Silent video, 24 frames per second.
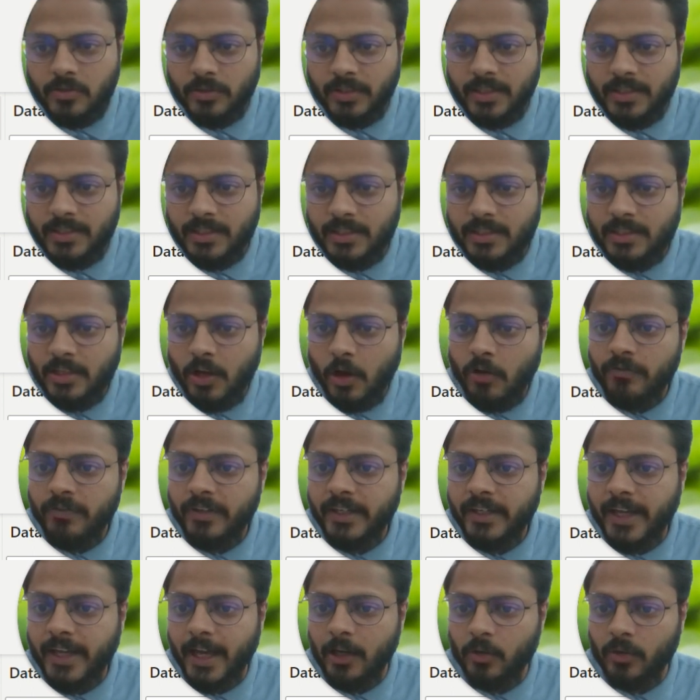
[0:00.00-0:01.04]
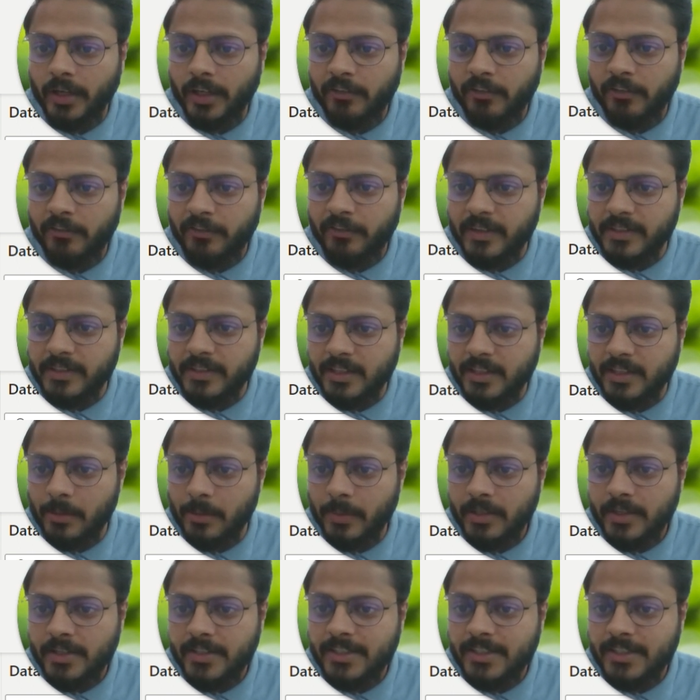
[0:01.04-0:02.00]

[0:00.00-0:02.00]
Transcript: this is how we calculate fiscal month.